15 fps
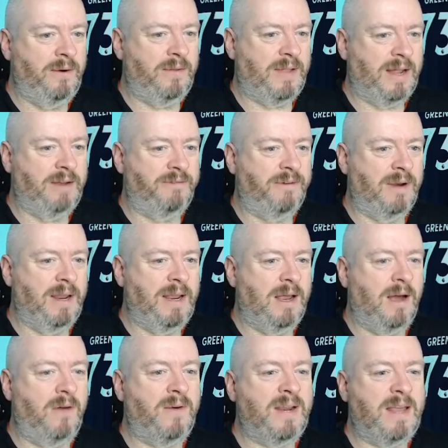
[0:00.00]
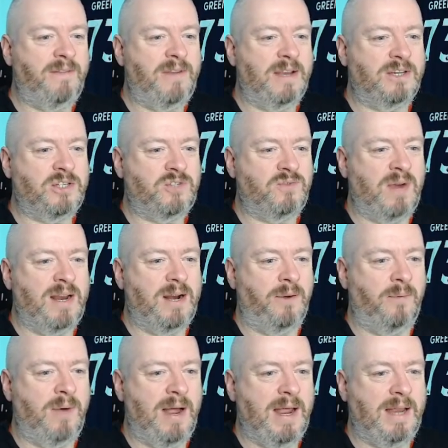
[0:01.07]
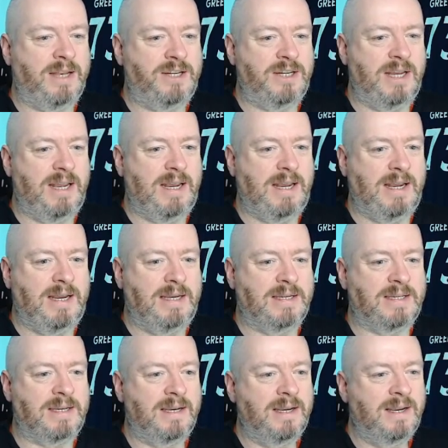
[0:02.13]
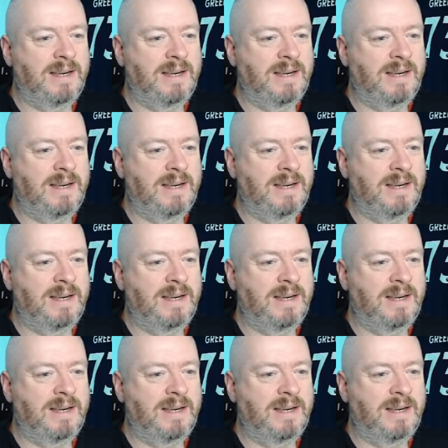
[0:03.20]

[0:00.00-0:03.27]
thankfully. Oh, I'm giving it straight away. Jeez.